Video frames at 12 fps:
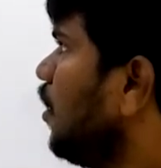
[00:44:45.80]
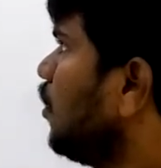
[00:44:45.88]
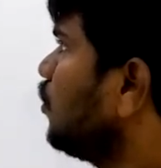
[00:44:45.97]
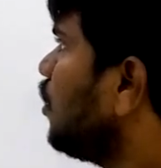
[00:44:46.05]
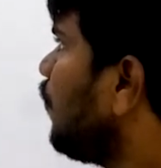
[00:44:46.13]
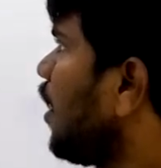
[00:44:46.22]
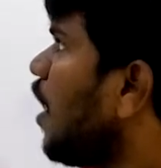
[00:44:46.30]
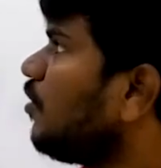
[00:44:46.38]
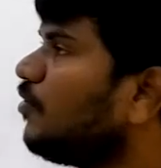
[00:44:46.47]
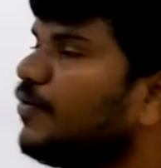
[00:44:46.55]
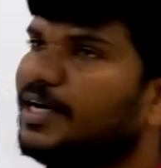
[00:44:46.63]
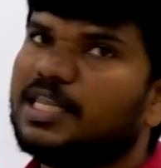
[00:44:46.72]
So, we have
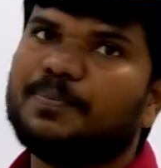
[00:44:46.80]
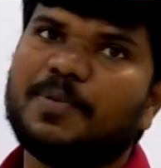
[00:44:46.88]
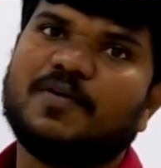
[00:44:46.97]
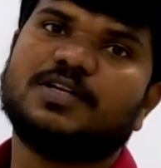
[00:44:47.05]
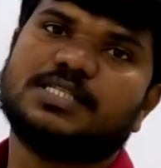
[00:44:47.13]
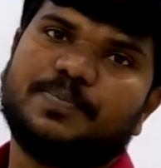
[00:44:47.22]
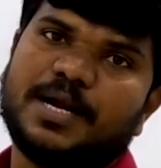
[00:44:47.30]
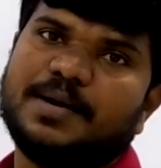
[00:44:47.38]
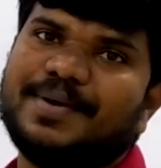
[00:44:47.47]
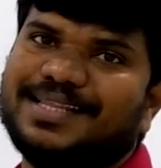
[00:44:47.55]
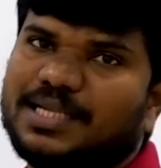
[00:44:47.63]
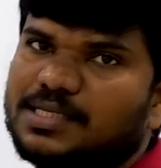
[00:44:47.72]
to find the power supplied
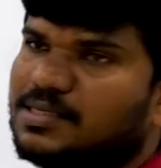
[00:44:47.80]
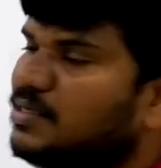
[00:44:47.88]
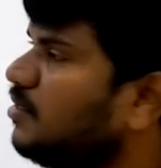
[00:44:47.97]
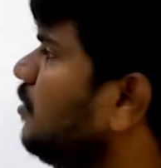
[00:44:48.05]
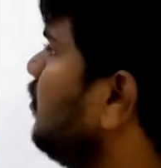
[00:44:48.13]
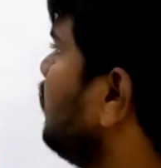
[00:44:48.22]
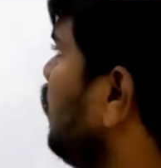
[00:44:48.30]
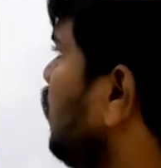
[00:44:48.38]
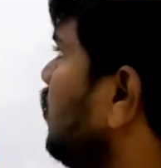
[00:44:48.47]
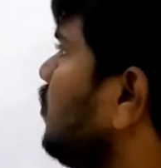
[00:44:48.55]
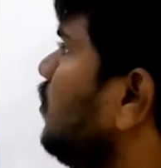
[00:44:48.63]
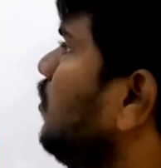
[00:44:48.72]
by this
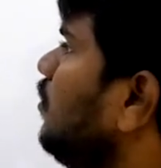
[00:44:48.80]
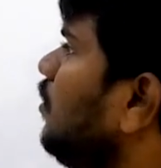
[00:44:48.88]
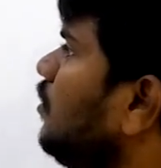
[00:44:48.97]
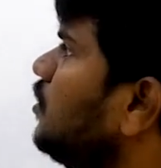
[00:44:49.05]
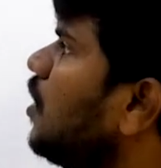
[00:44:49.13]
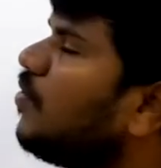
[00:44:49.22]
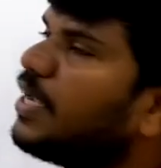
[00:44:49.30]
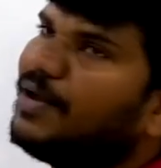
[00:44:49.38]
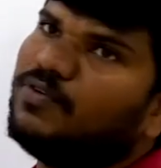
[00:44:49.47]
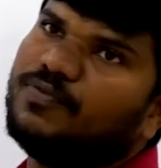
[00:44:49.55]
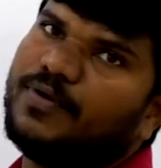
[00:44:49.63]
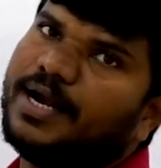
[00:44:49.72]
source. So, how can
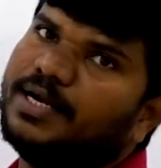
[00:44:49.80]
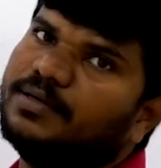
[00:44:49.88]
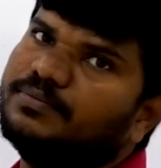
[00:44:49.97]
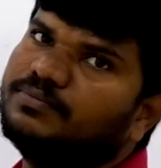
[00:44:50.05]
we find?